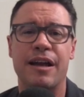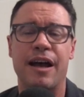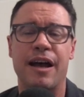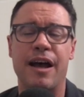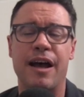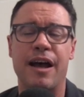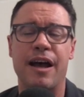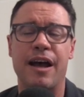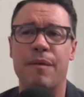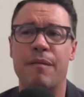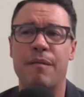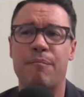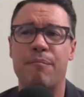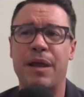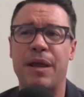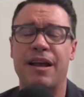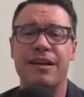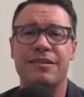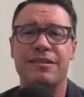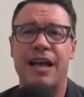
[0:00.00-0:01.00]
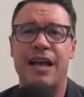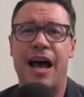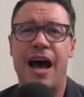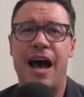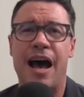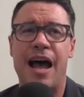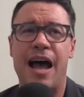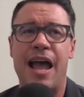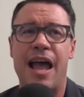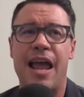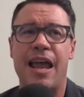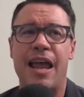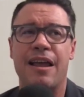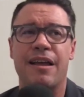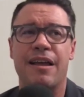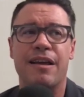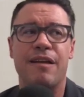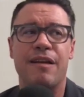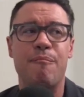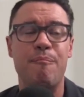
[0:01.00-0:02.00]
uh, because
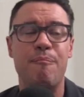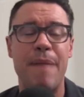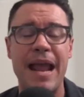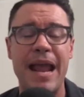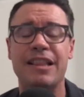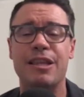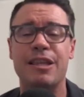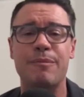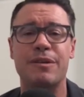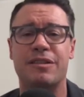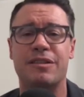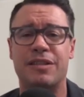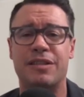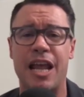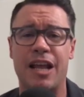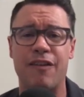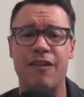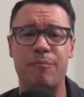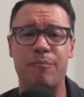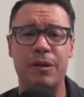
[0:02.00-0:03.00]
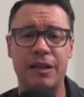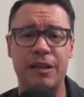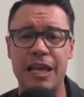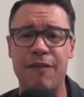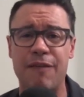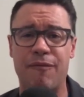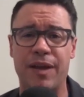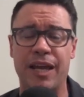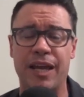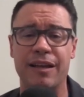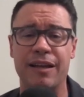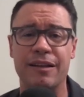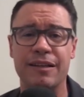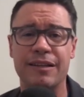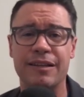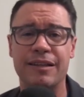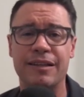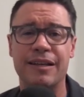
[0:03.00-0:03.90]
I made the mistake of believing